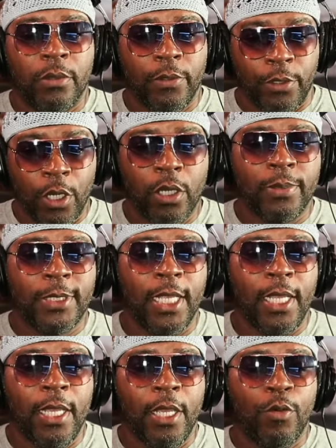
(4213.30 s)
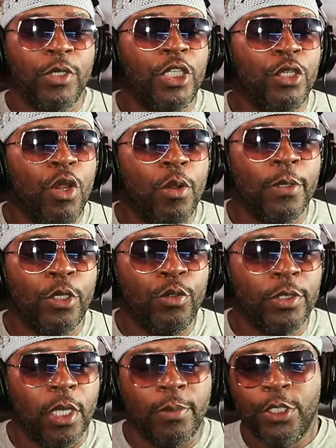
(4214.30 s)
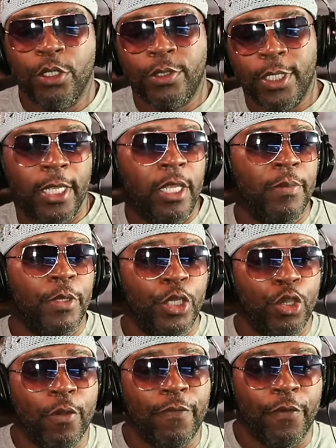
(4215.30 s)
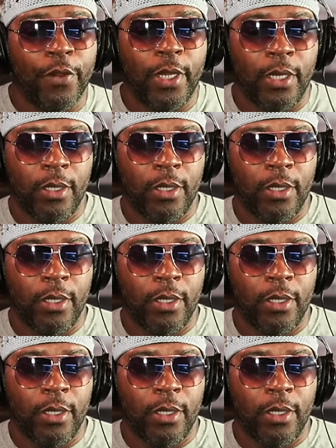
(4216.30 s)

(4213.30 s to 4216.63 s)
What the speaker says: You know what I'm saying? When she know him to do something, she'll tell him, your friend.